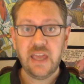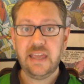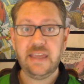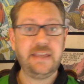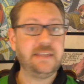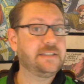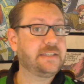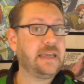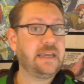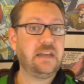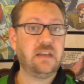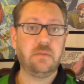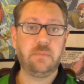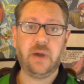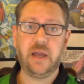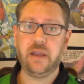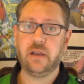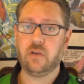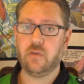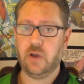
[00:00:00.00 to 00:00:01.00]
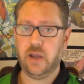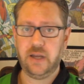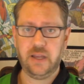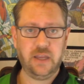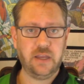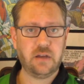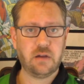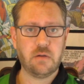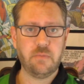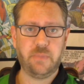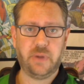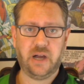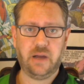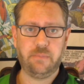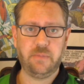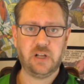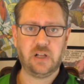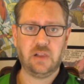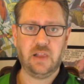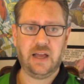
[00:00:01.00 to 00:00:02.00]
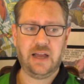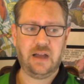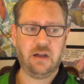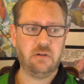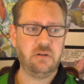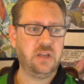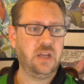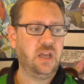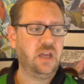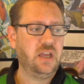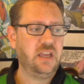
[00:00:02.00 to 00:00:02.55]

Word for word: He's aided by a great inker, Bob McLeod.